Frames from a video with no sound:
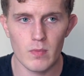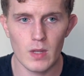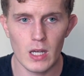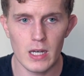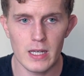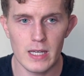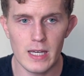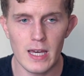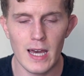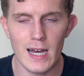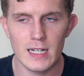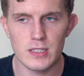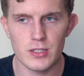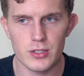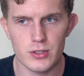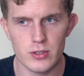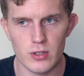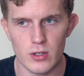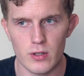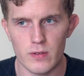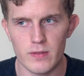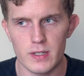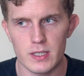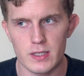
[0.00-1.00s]
he has a
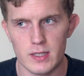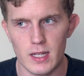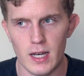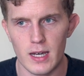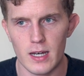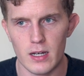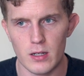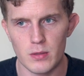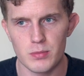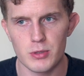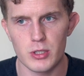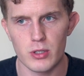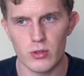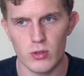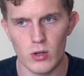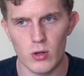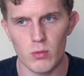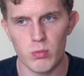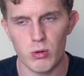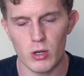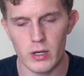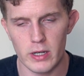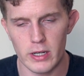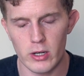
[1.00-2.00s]
service that helps you grow
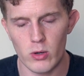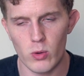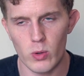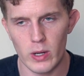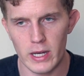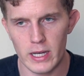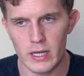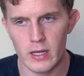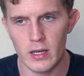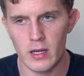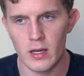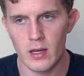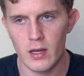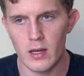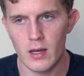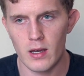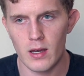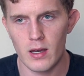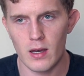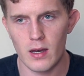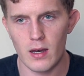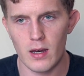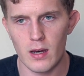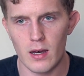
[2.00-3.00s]
pretty quick.
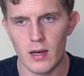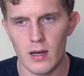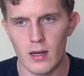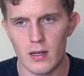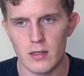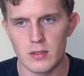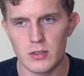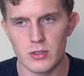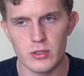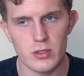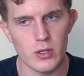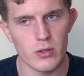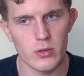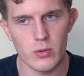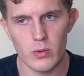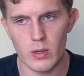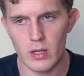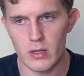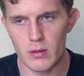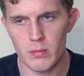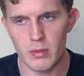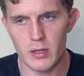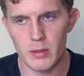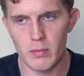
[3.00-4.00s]
And so do
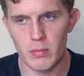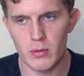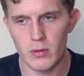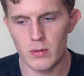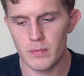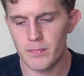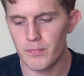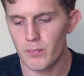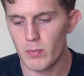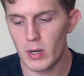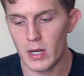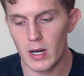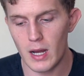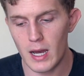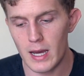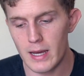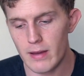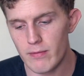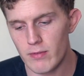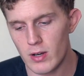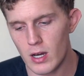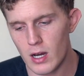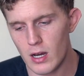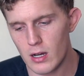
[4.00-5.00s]
other people. But I
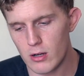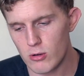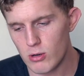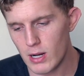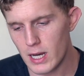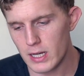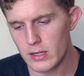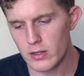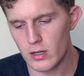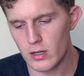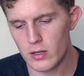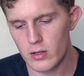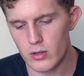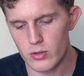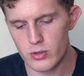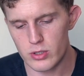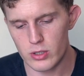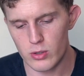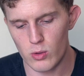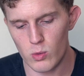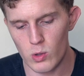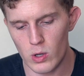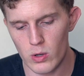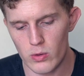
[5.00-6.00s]
have not cracked the code to
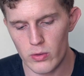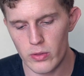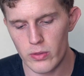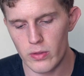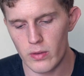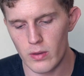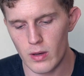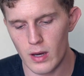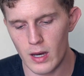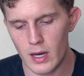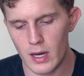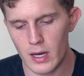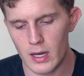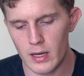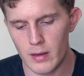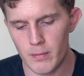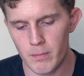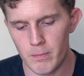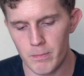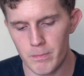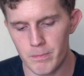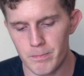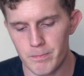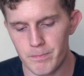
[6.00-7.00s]
growth.
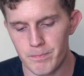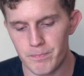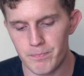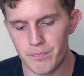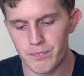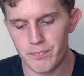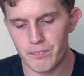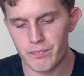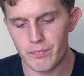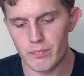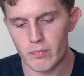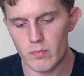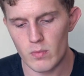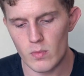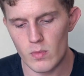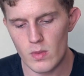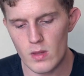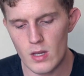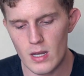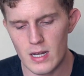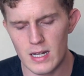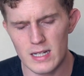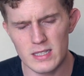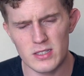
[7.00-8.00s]
Instagram
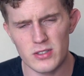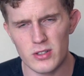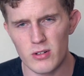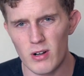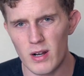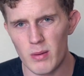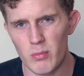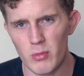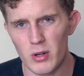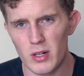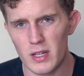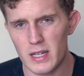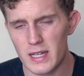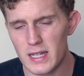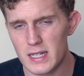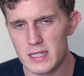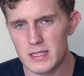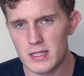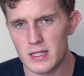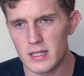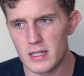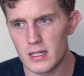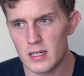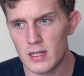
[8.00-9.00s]
really
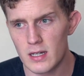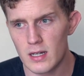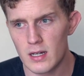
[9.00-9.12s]
isn't